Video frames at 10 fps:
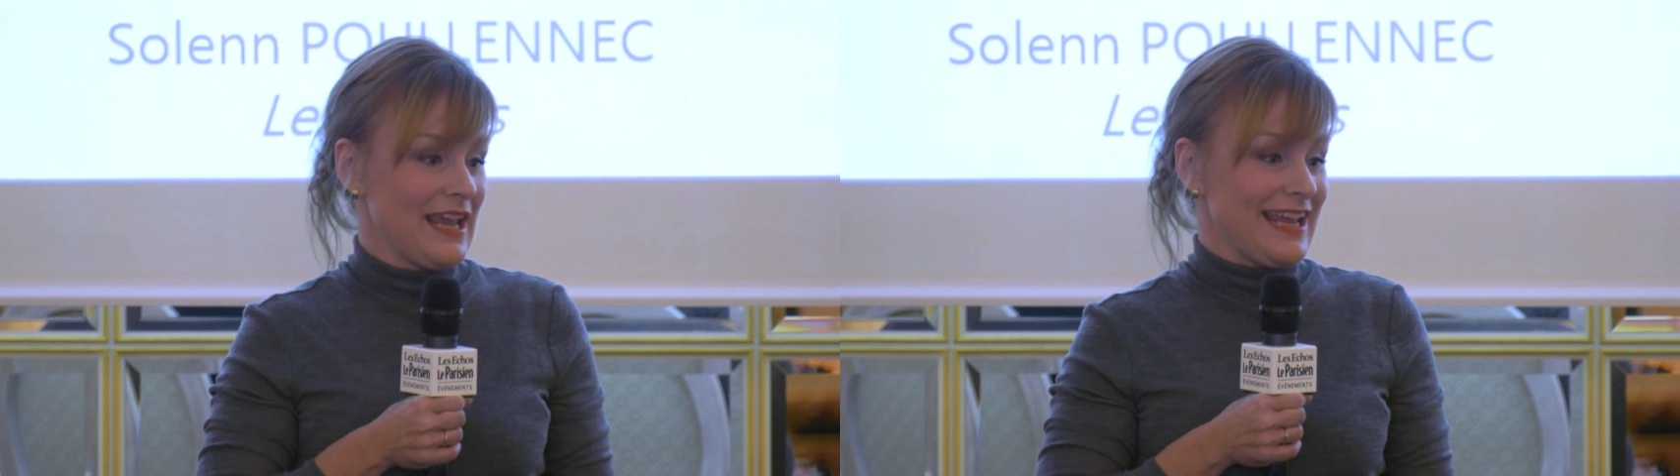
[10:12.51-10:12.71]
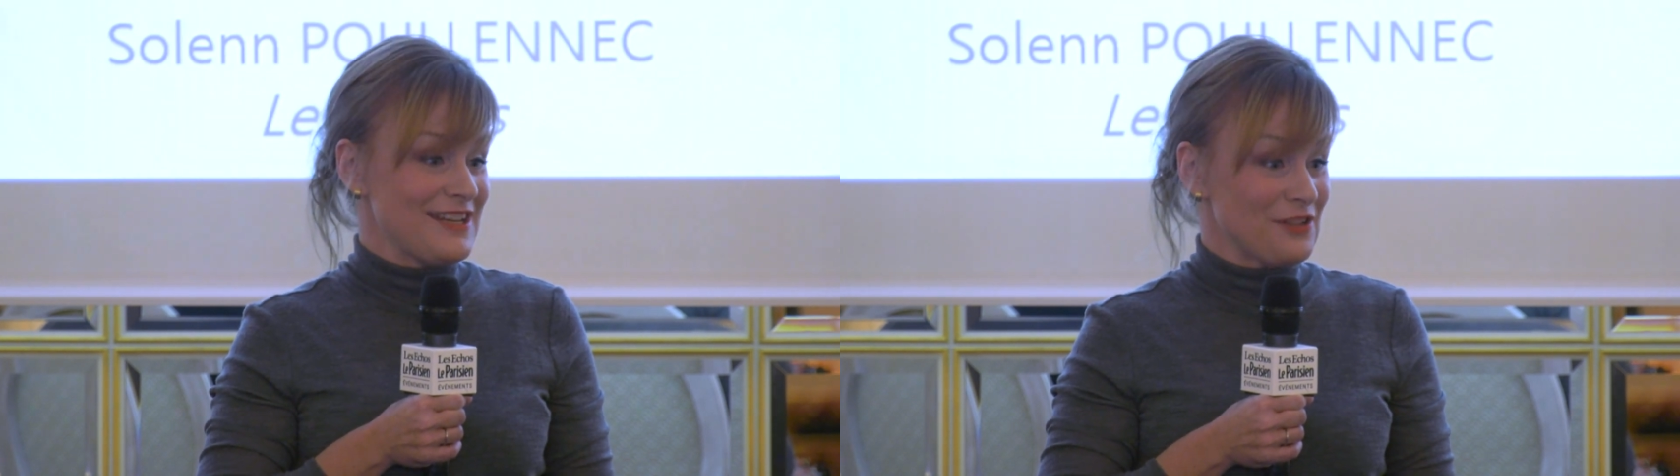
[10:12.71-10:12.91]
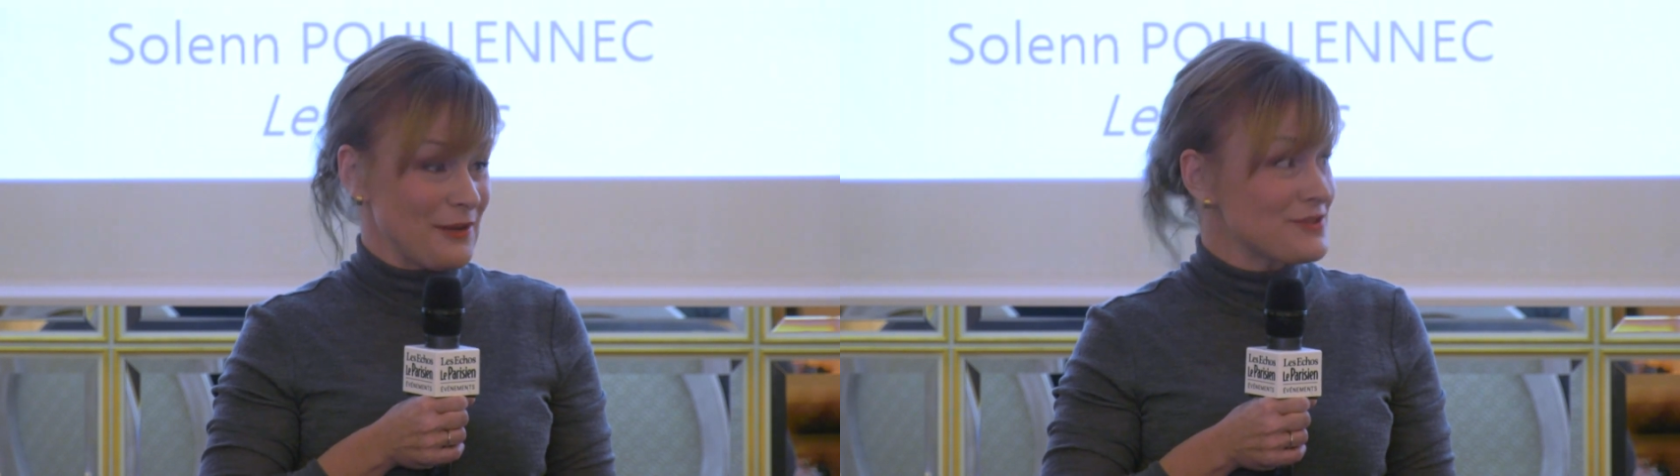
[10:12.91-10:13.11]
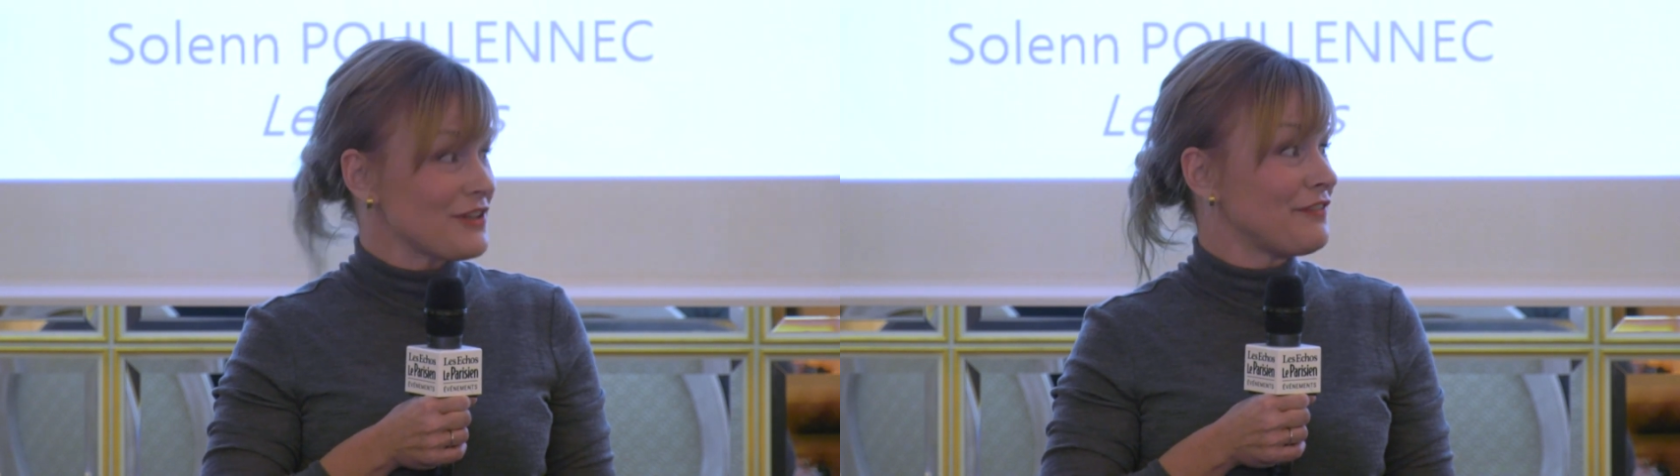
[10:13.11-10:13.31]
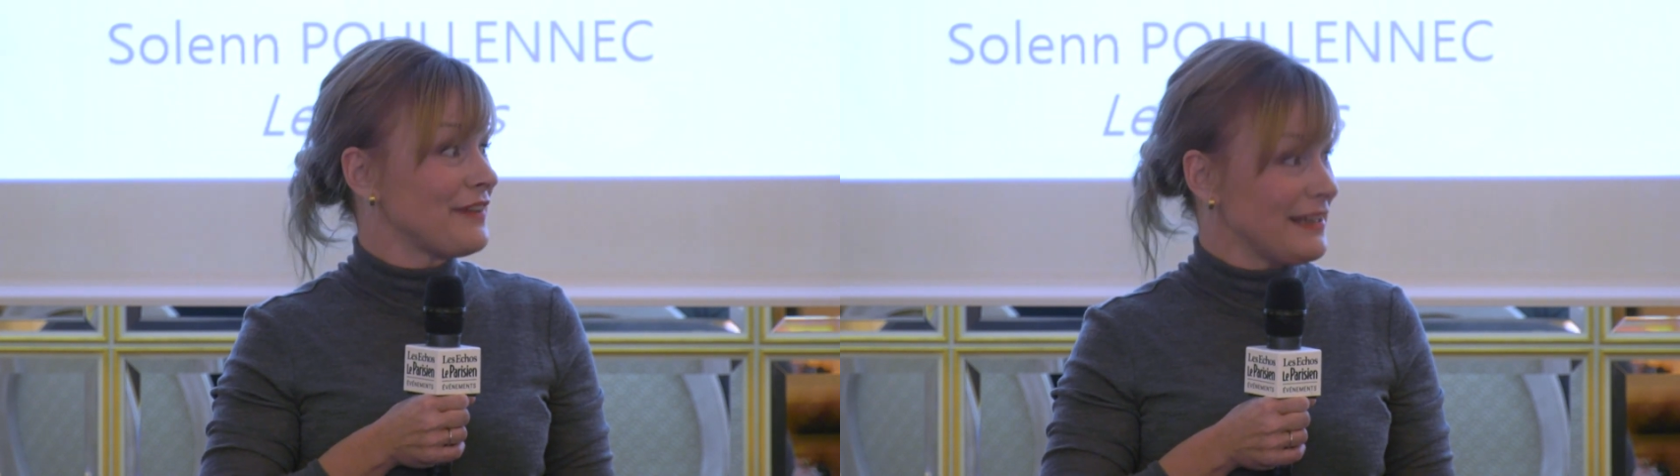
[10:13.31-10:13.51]
in terms
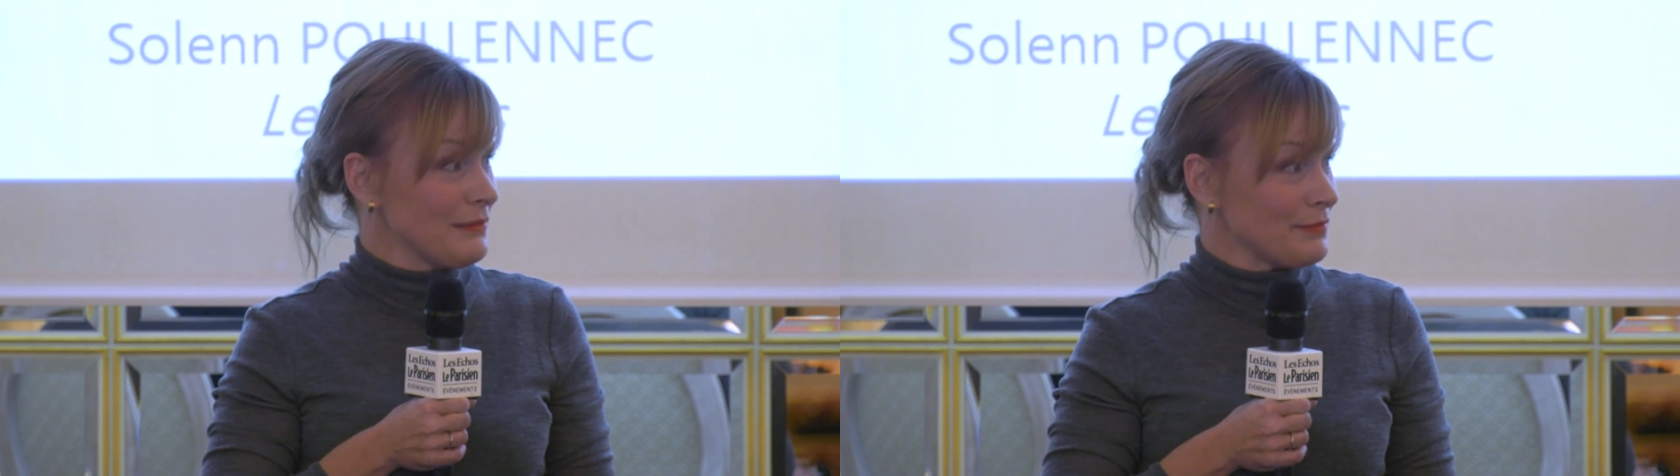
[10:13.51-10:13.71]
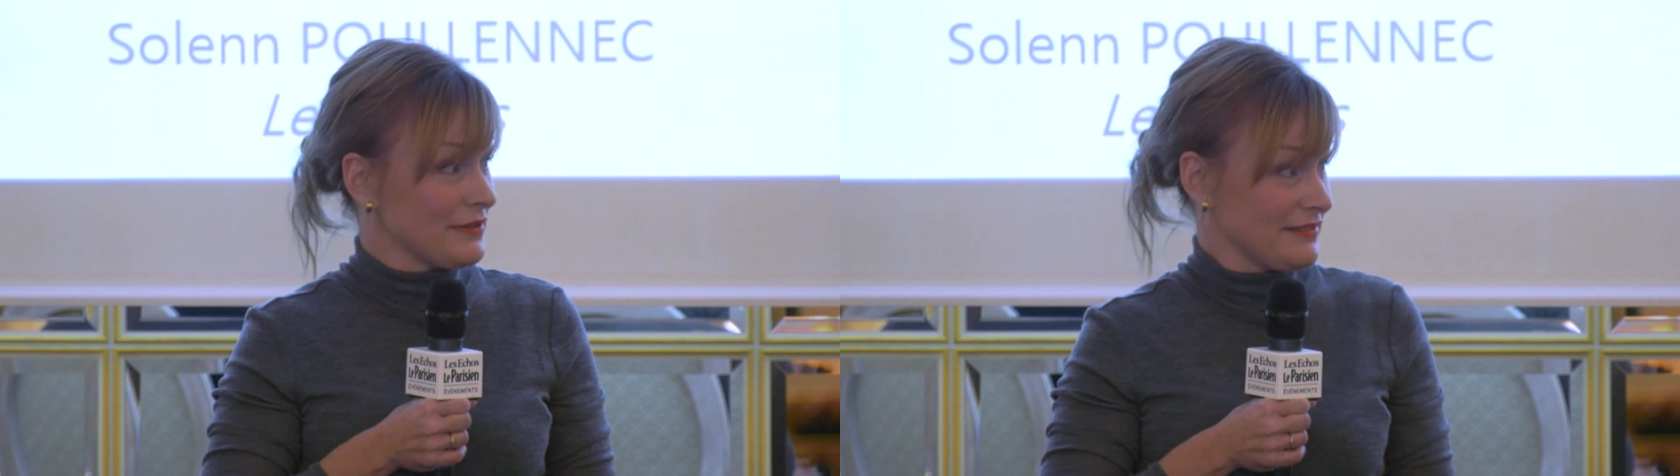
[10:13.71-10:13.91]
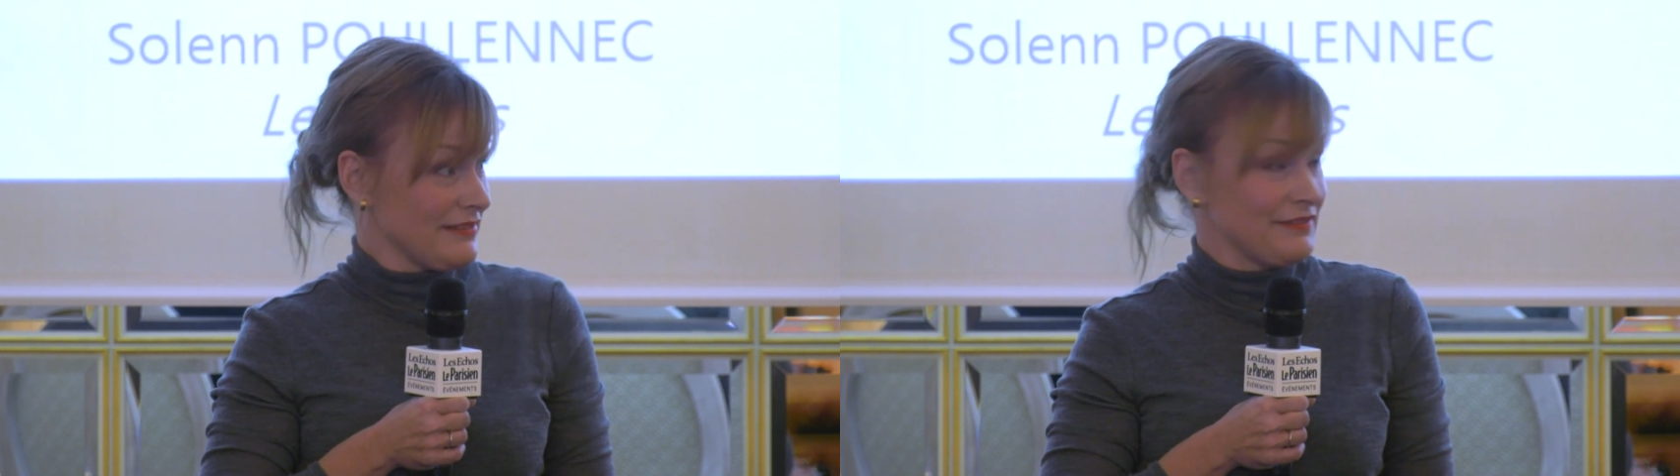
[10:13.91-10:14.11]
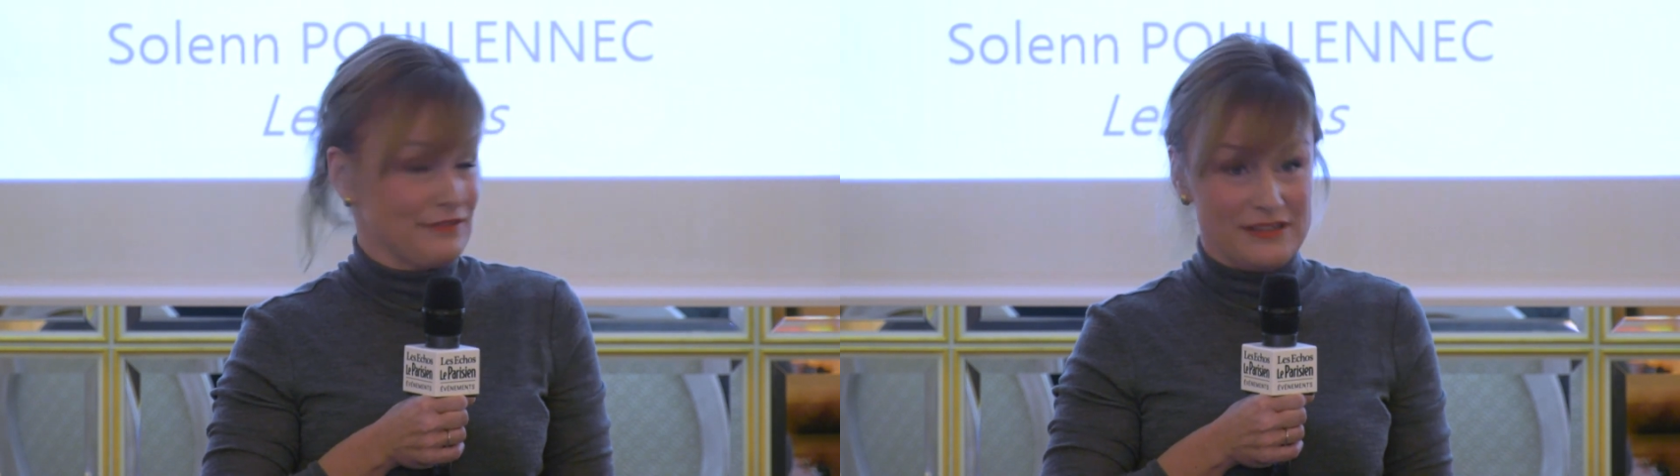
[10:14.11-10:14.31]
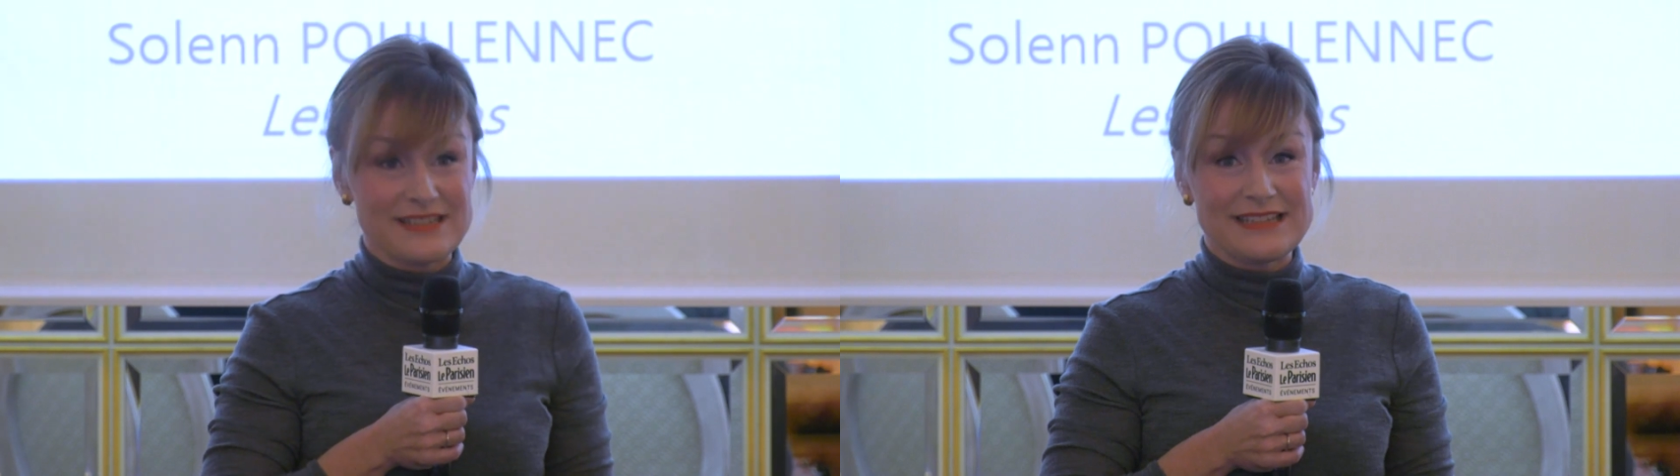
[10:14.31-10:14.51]
of help for